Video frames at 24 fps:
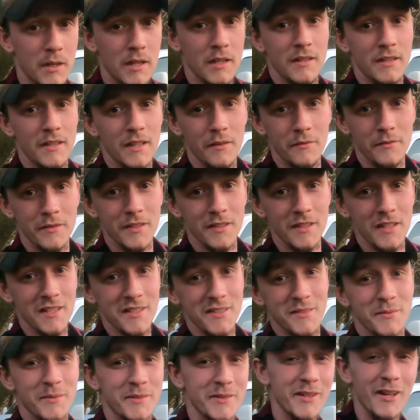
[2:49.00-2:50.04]
But
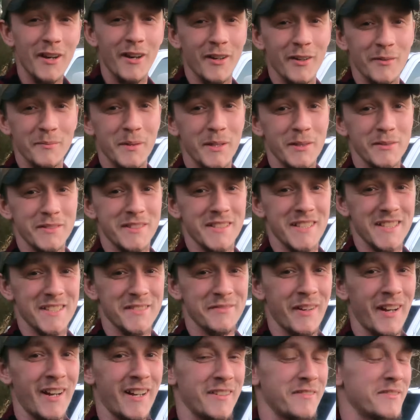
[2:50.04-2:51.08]
nevertheless, we're talking about
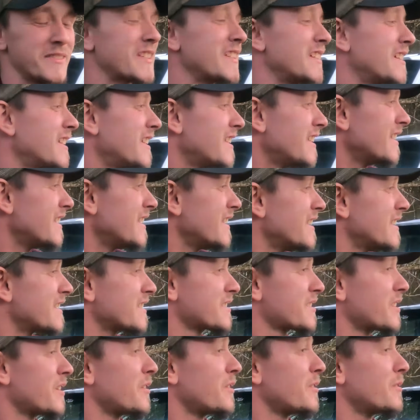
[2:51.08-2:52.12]
6.5s.
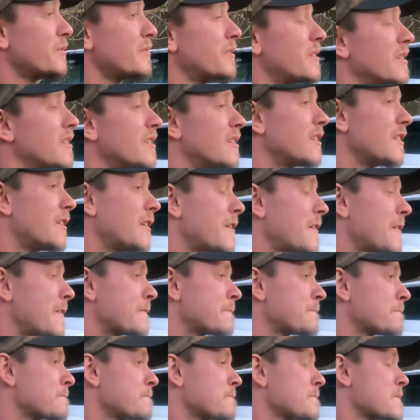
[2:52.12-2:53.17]
So
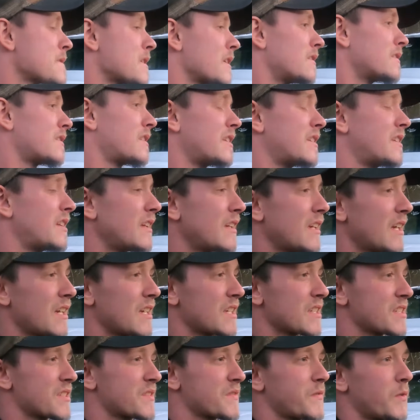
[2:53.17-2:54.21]
the
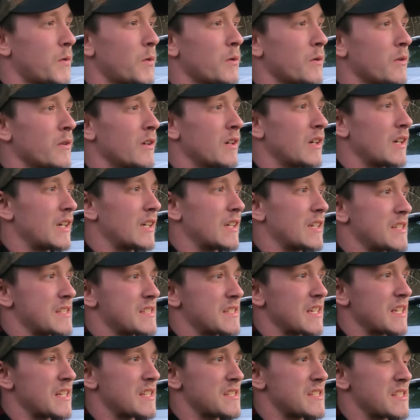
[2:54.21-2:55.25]
DS4, in a
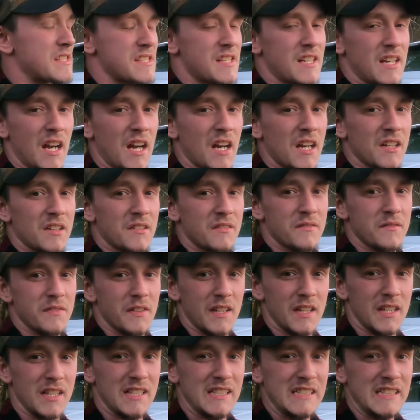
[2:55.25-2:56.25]
sense, is kind of